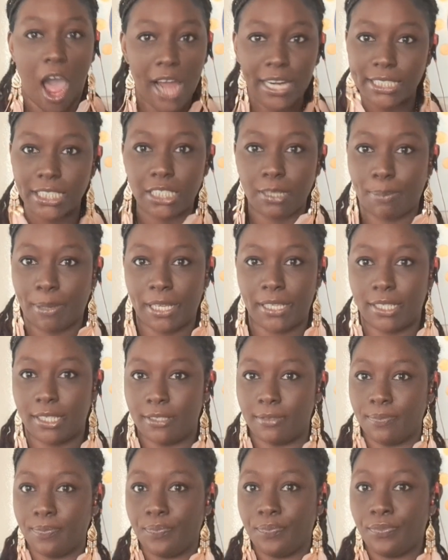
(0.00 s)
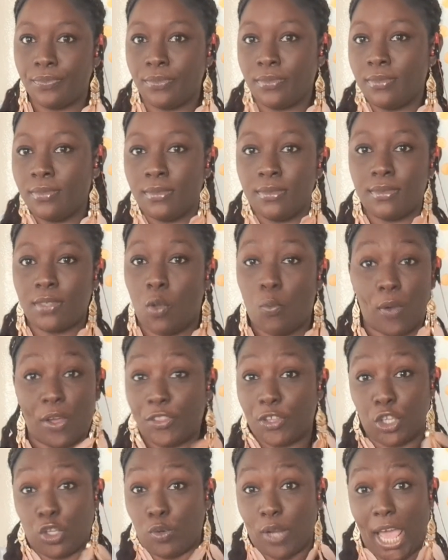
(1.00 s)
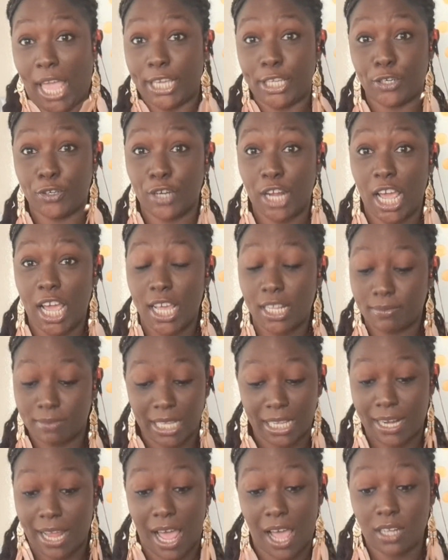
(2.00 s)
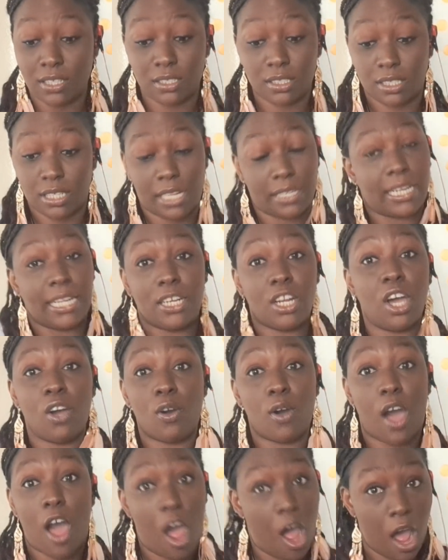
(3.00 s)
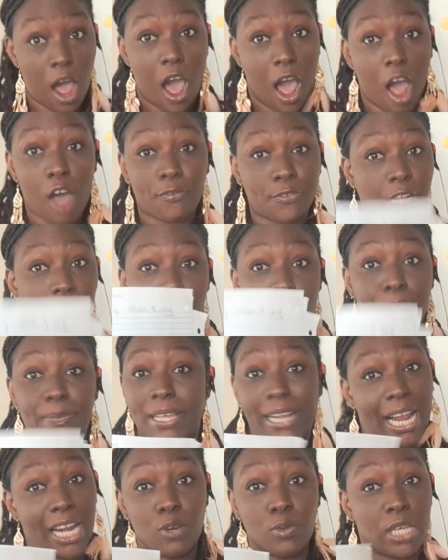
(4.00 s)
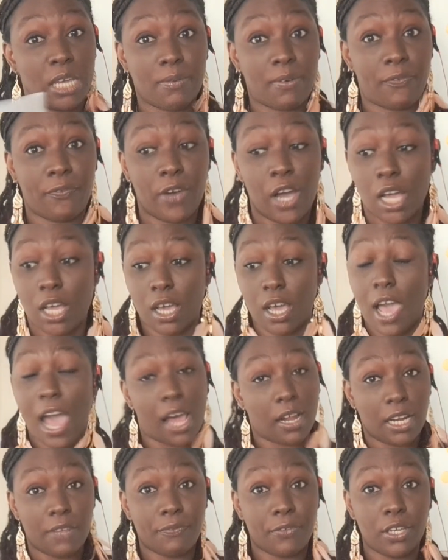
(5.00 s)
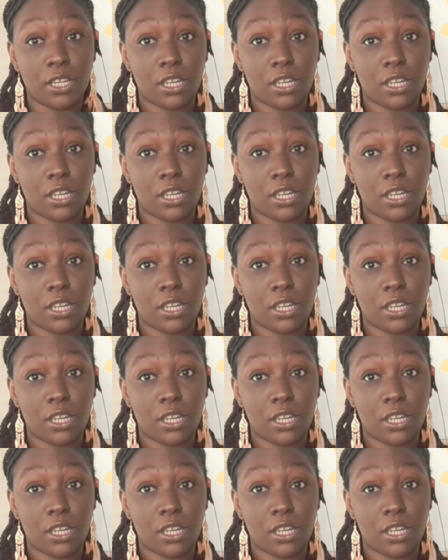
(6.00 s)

honest opinion whether you like it or not. And I and they know off top that I don't give a fuck how they